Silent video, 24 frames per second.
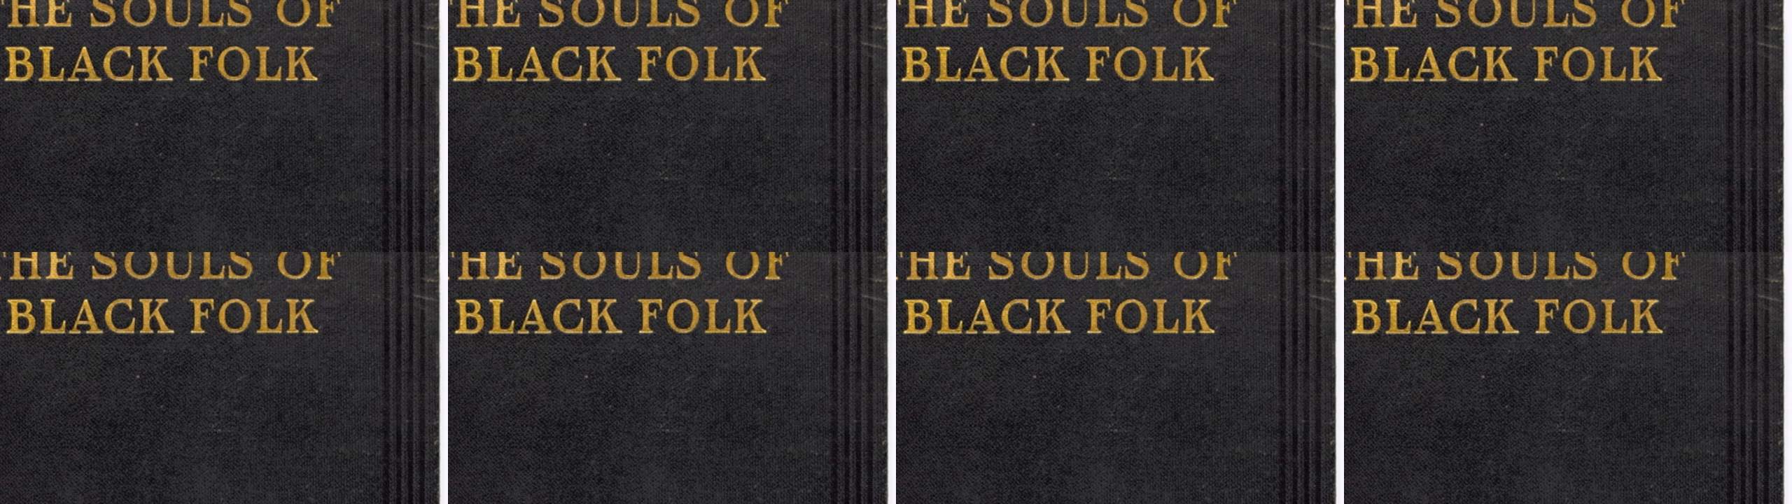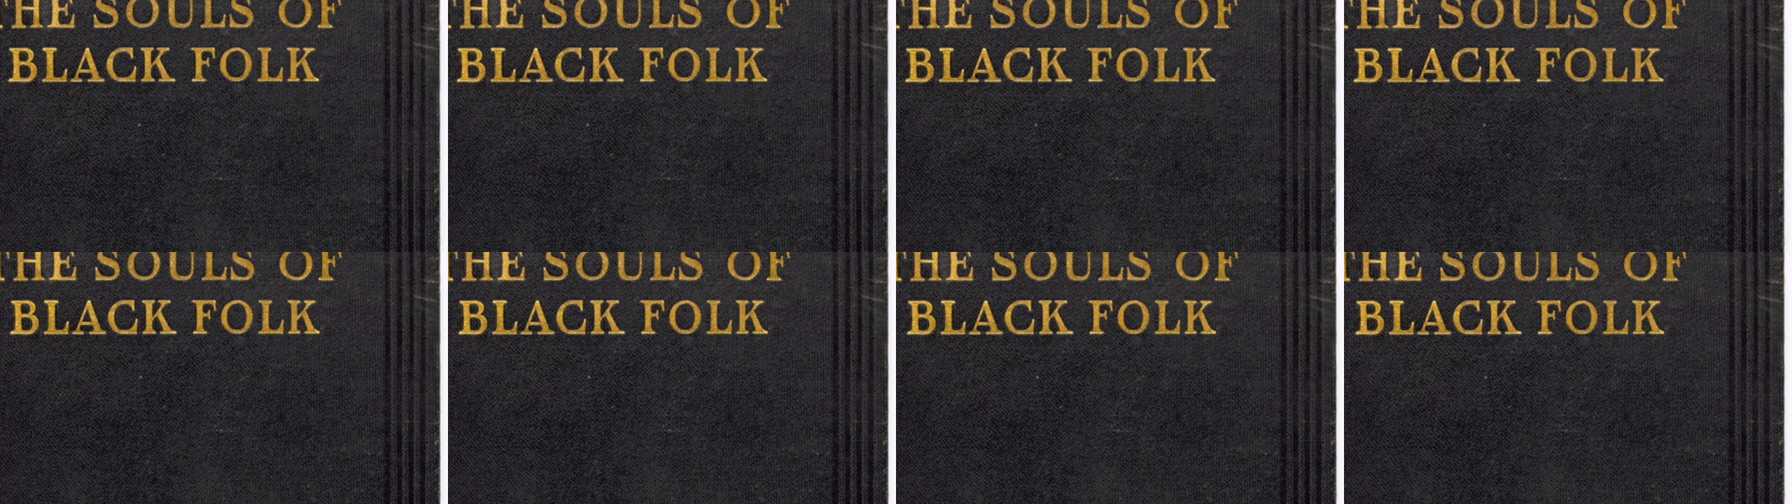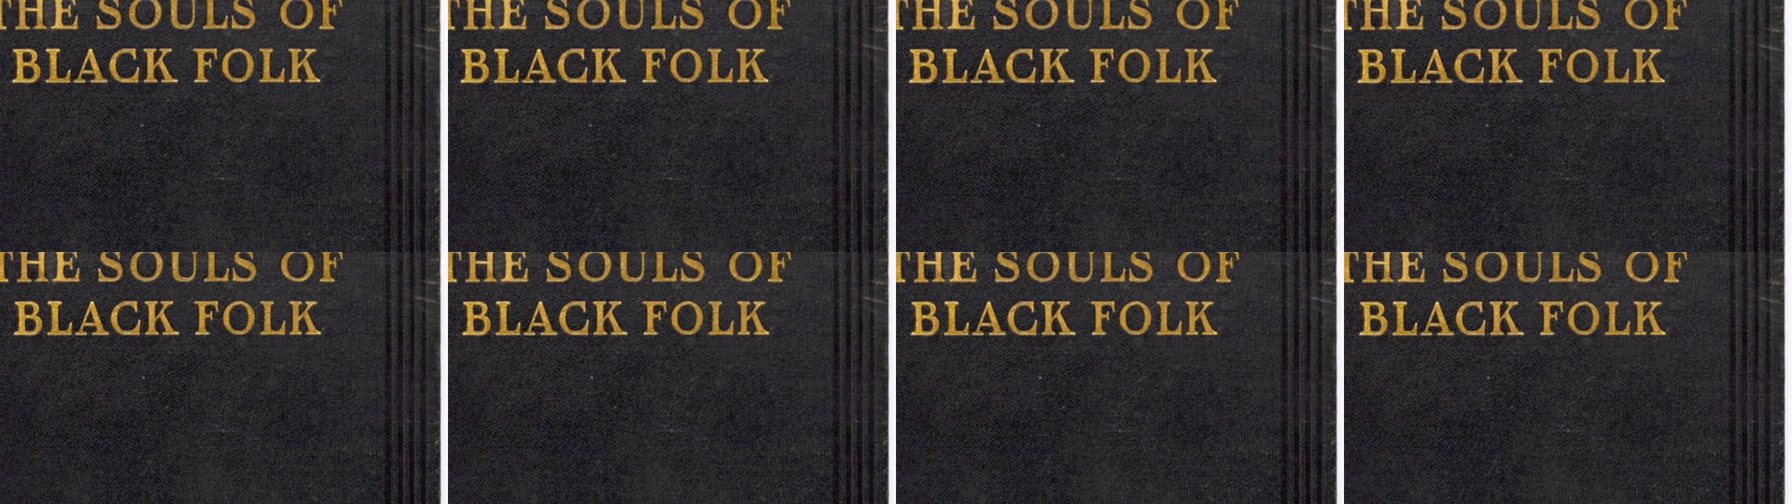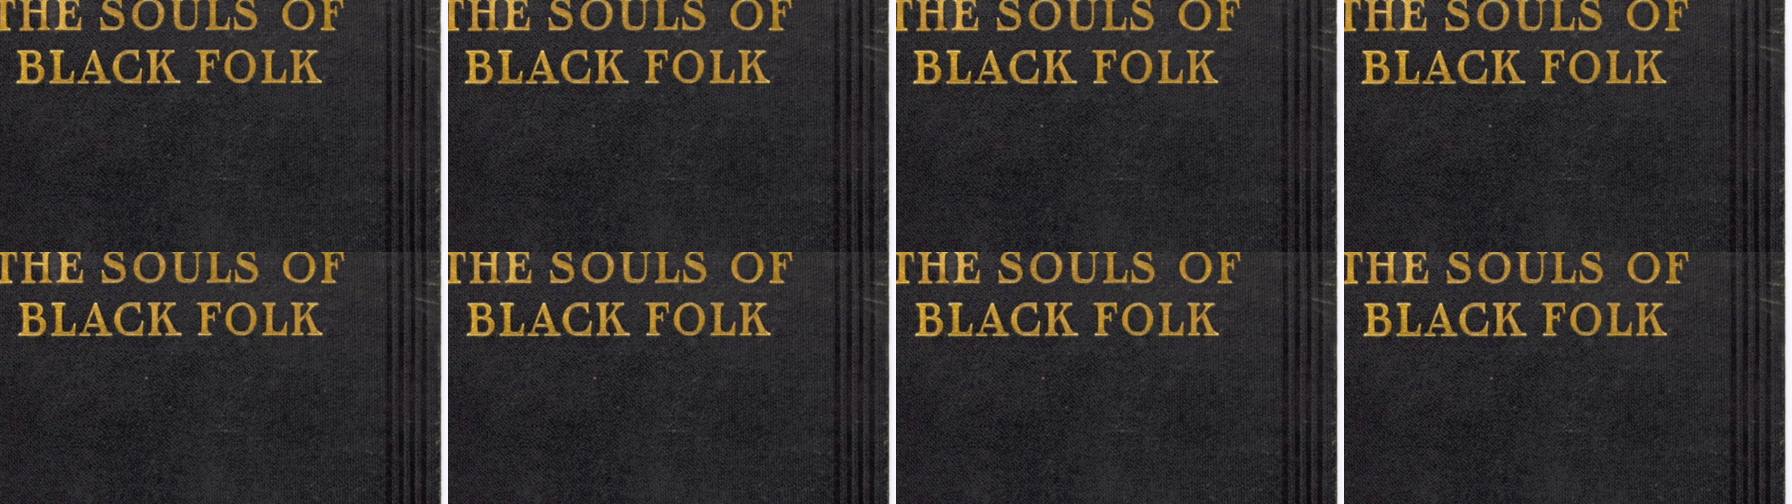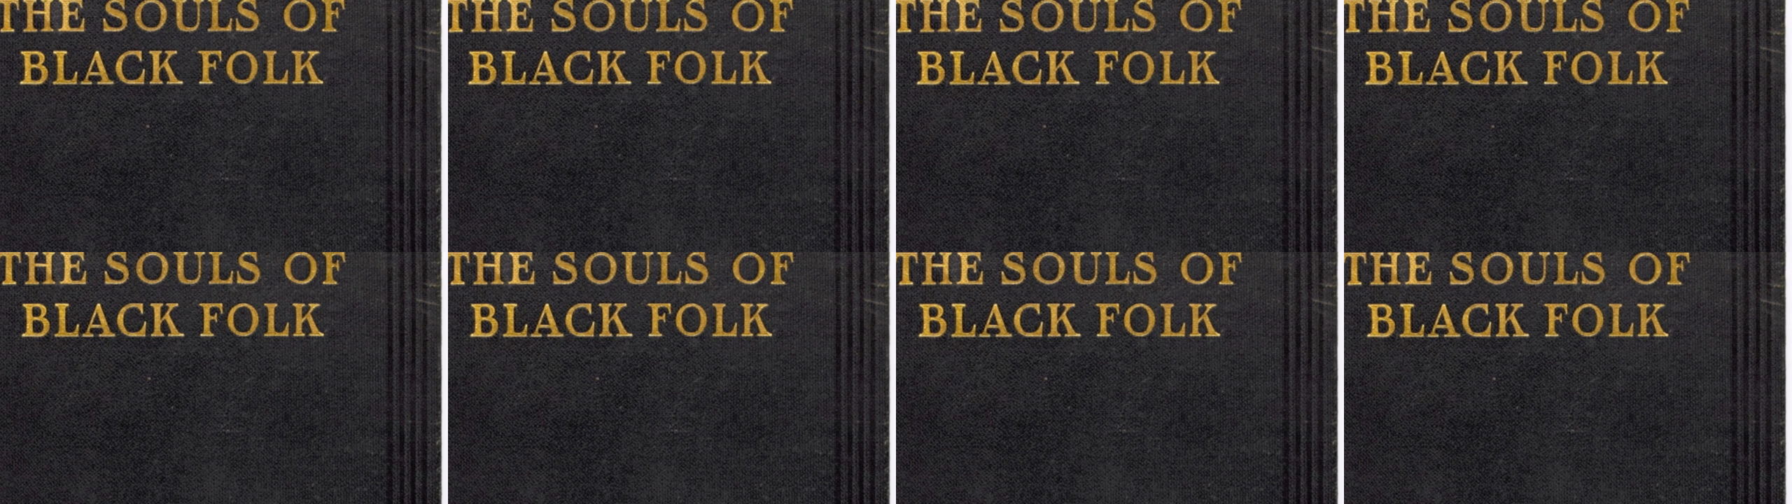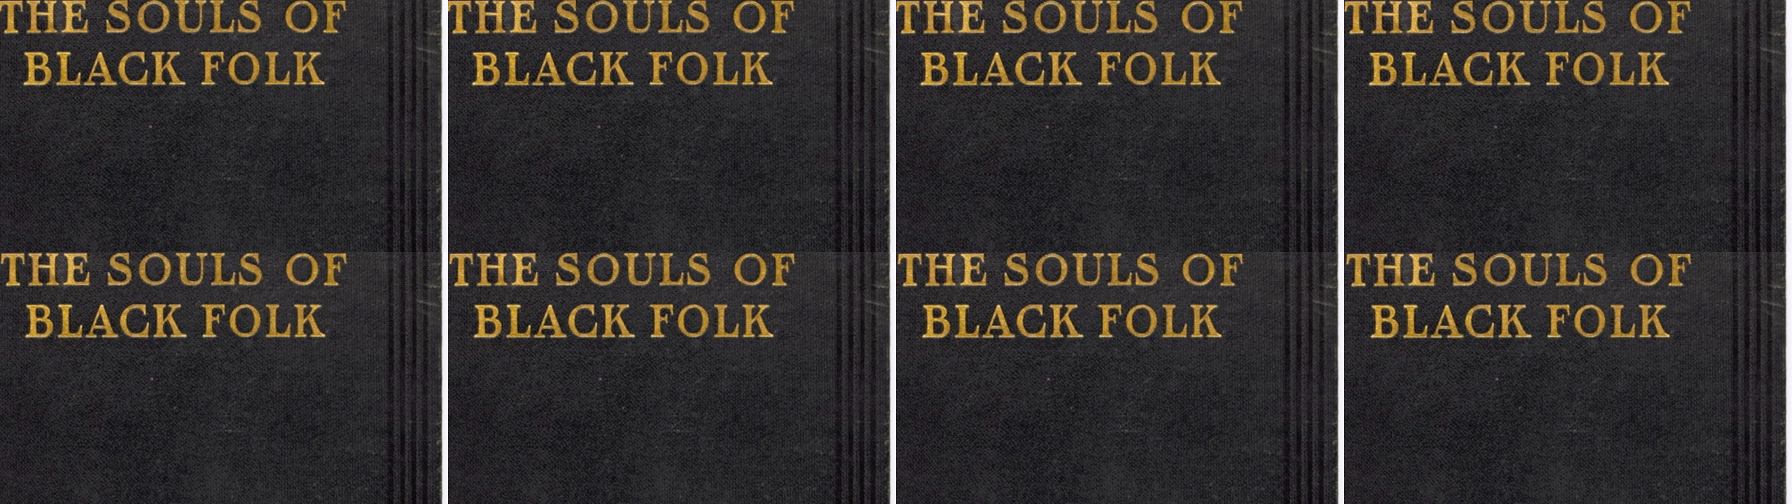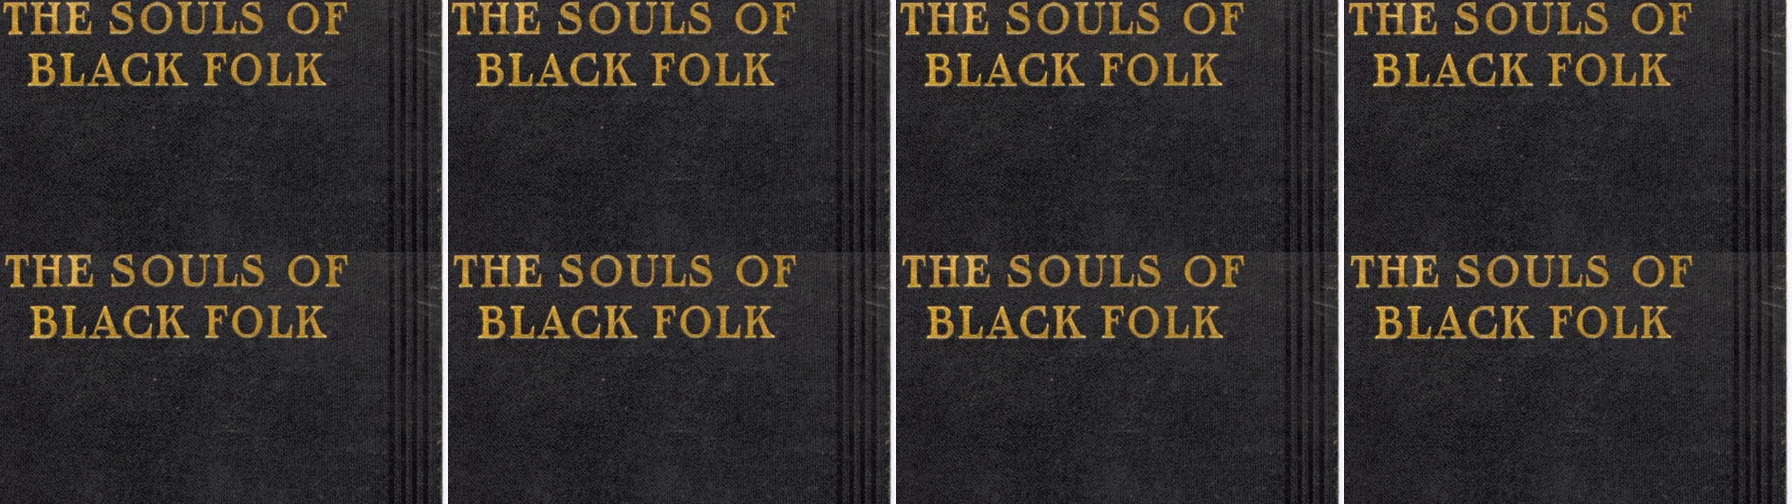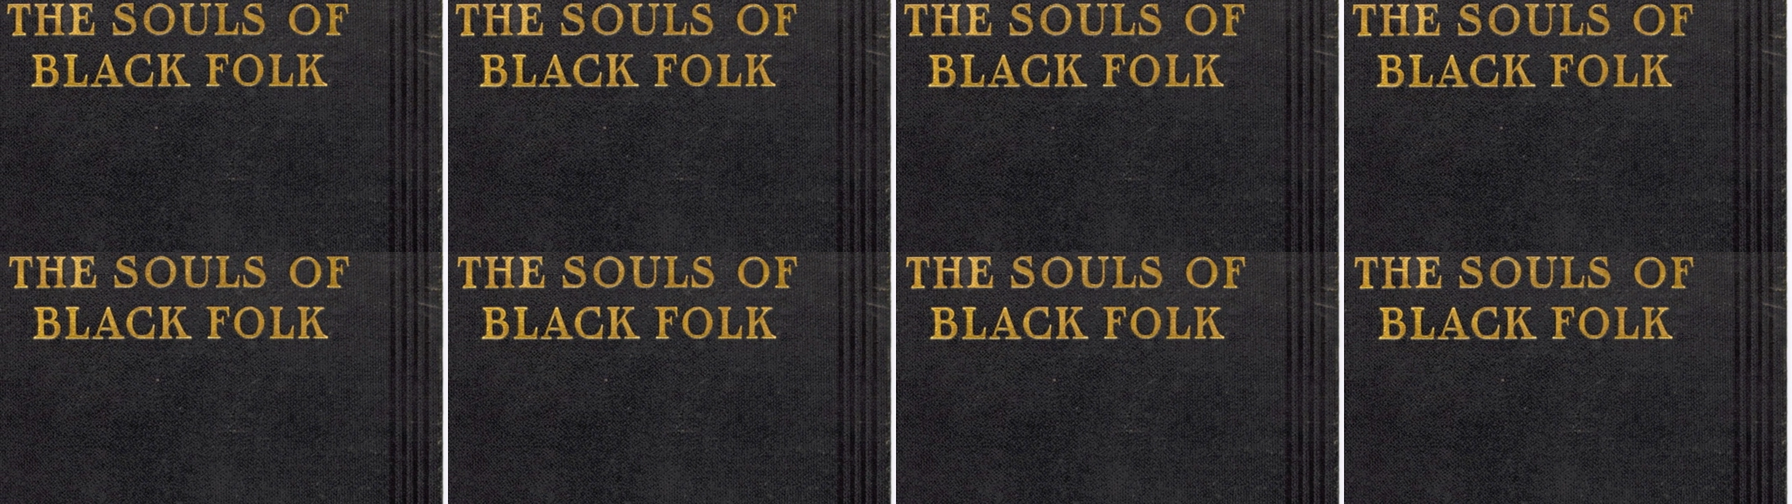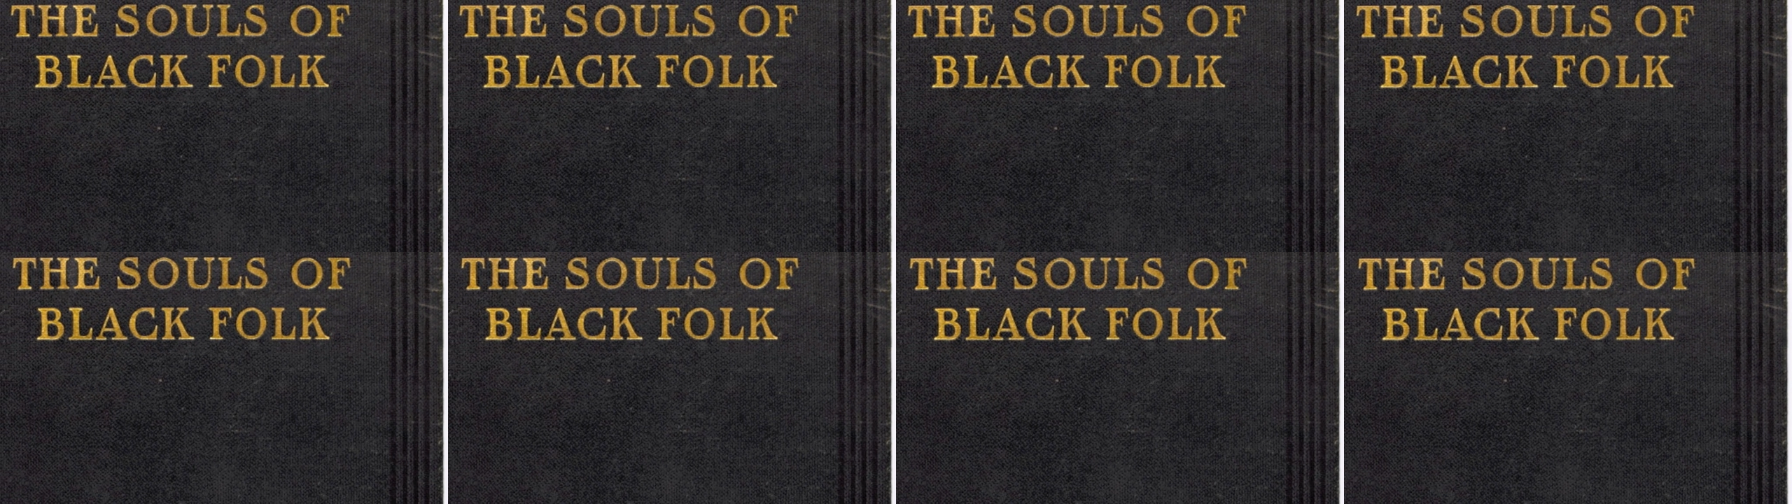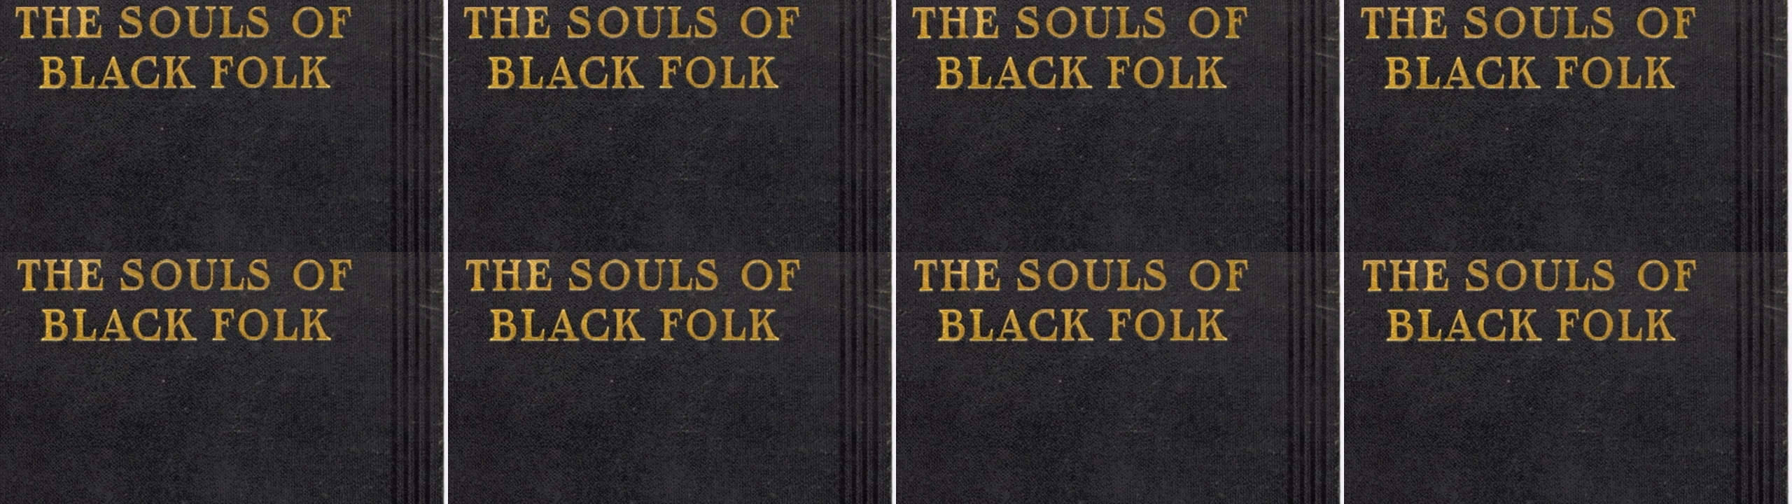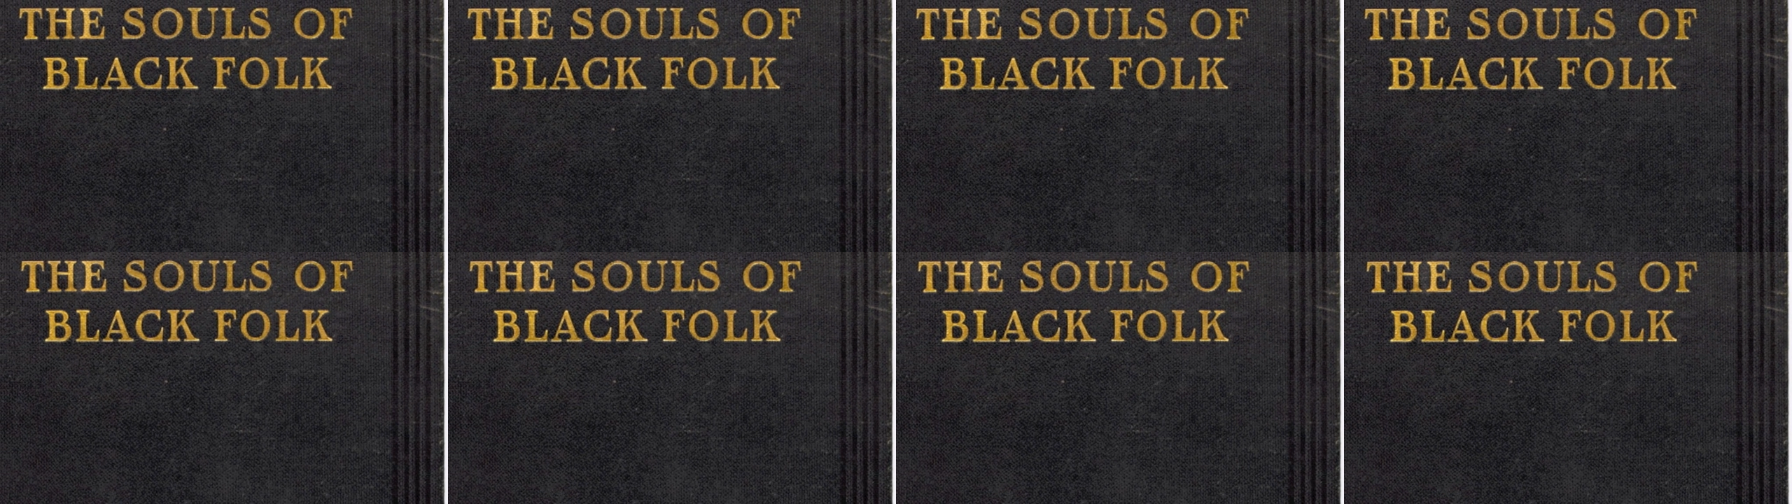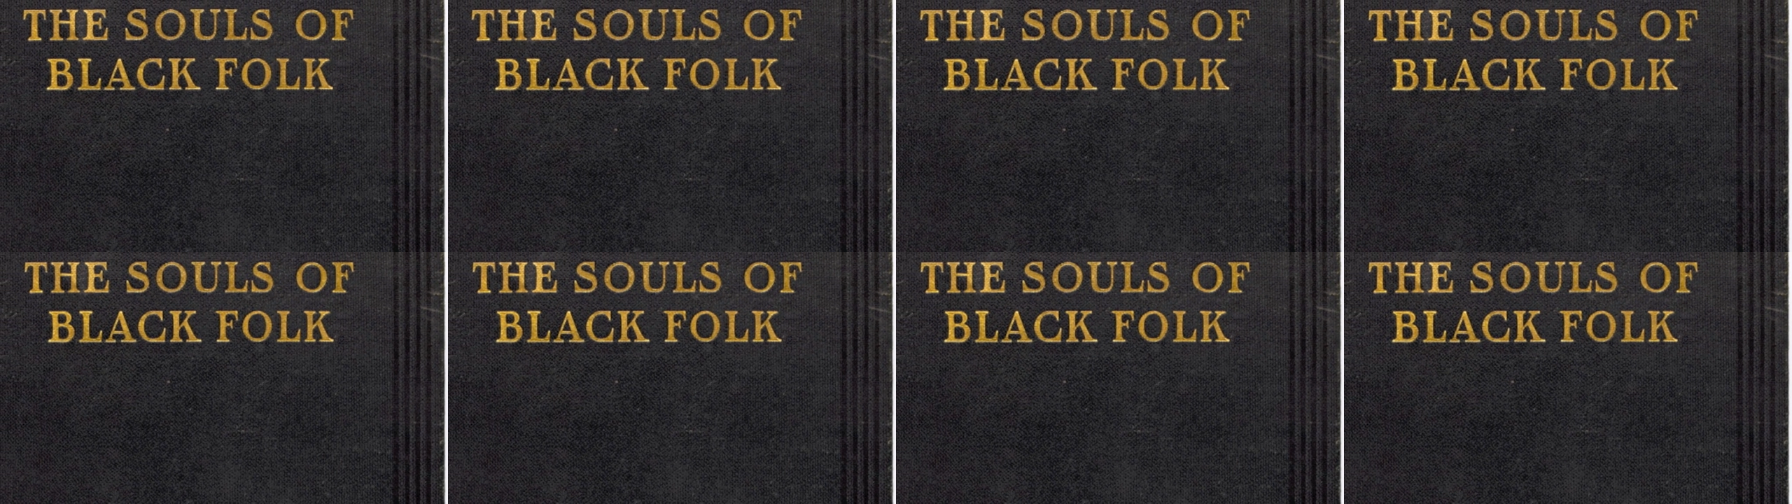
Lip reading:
[unreadable: no face in view]